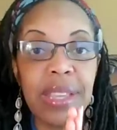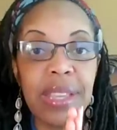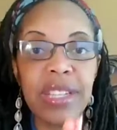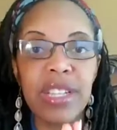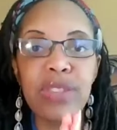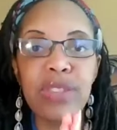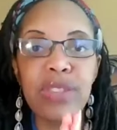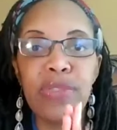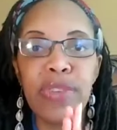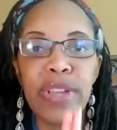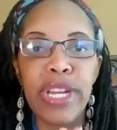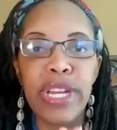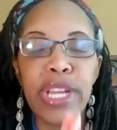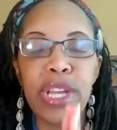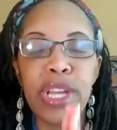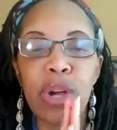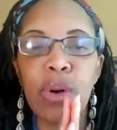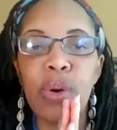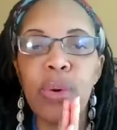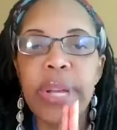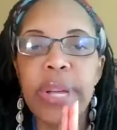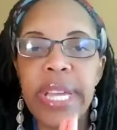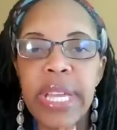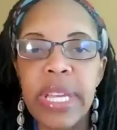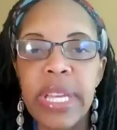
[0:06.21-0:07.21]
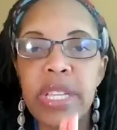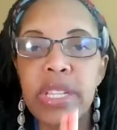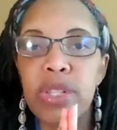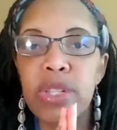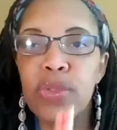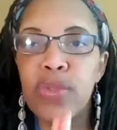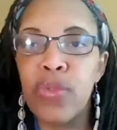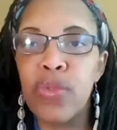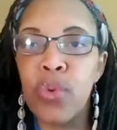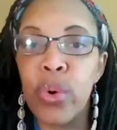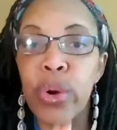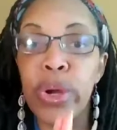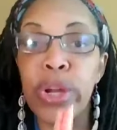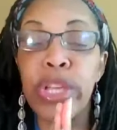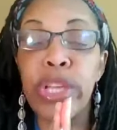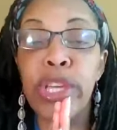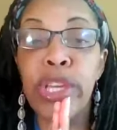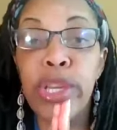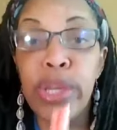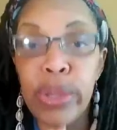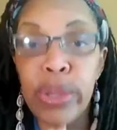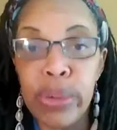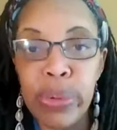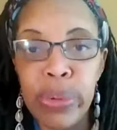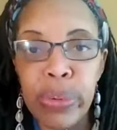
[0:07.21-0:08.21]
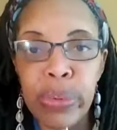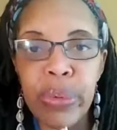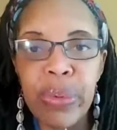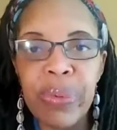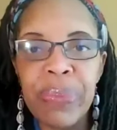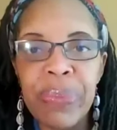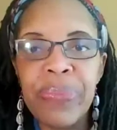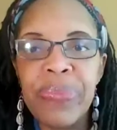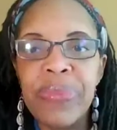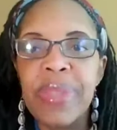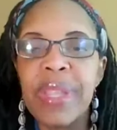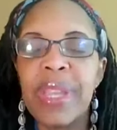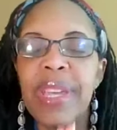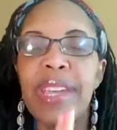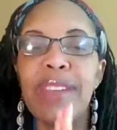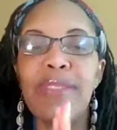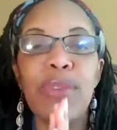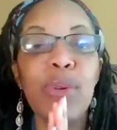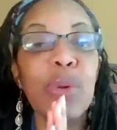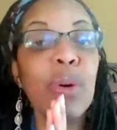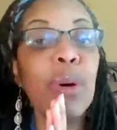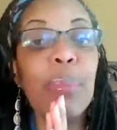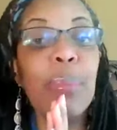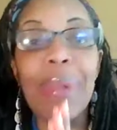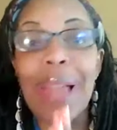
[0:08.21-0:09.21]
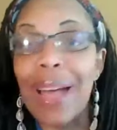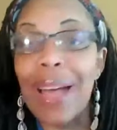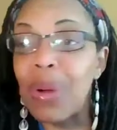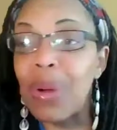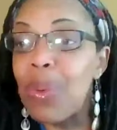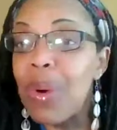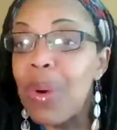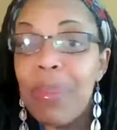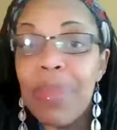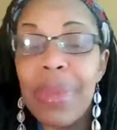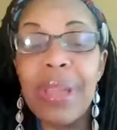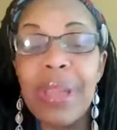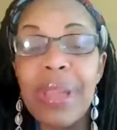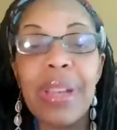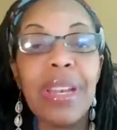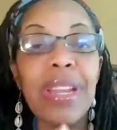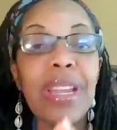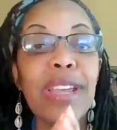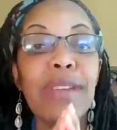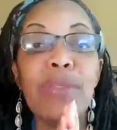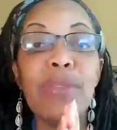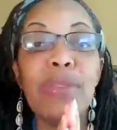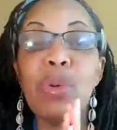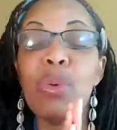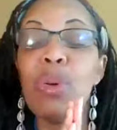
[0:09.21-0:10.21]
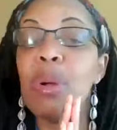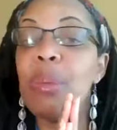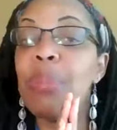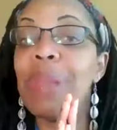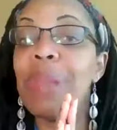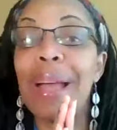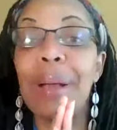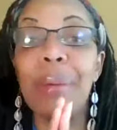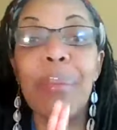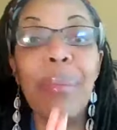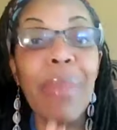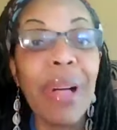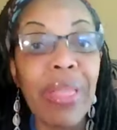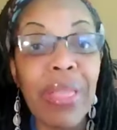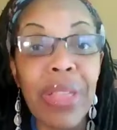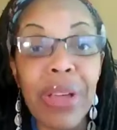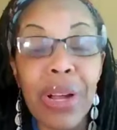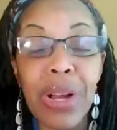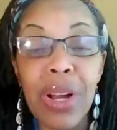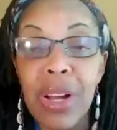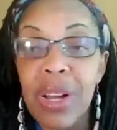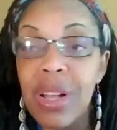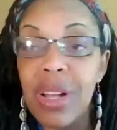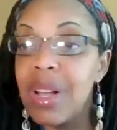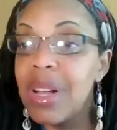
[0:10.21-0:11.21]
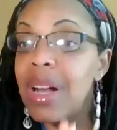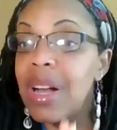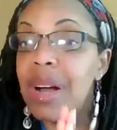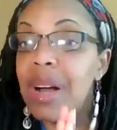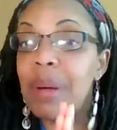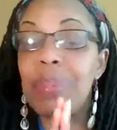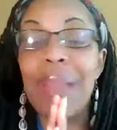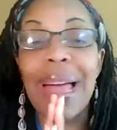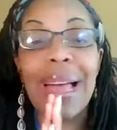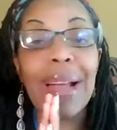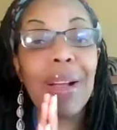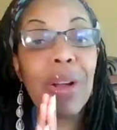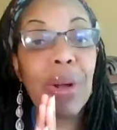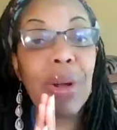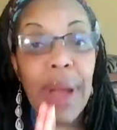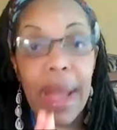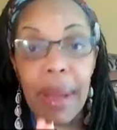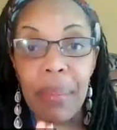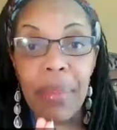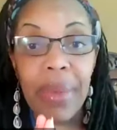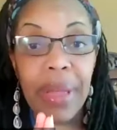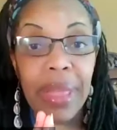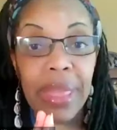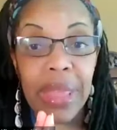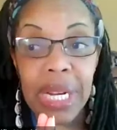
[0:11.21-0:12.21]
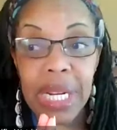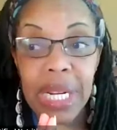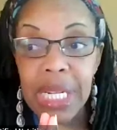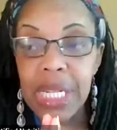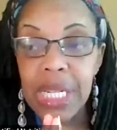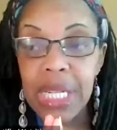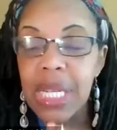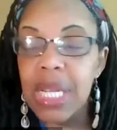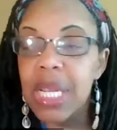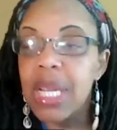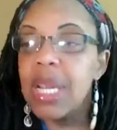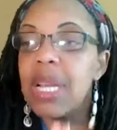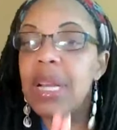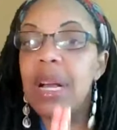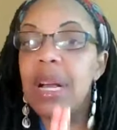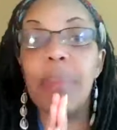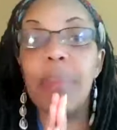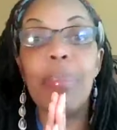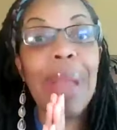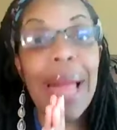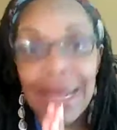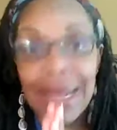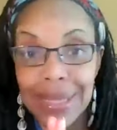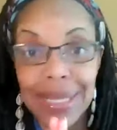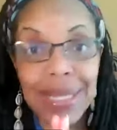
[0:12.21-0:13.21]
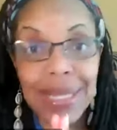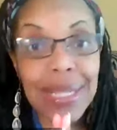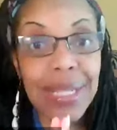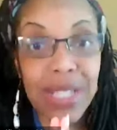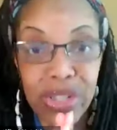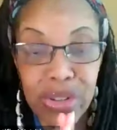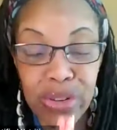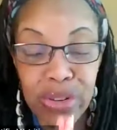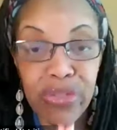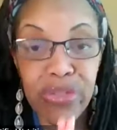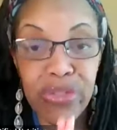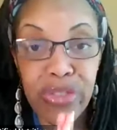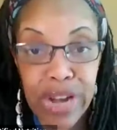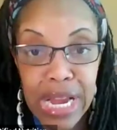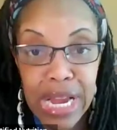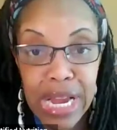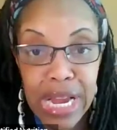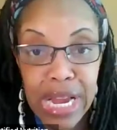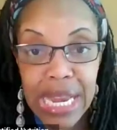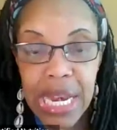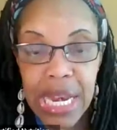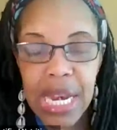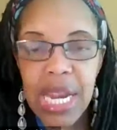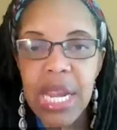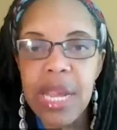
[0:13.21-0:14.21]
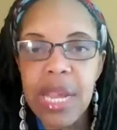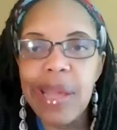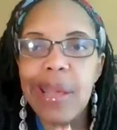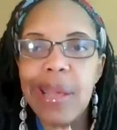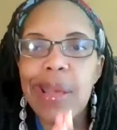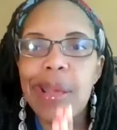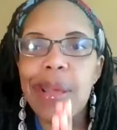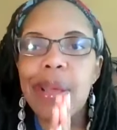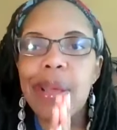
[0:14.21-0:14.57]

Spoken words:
This video is for you if you are a Black woman, if you are a Black mother, a Black grandmother, a Black sister friend.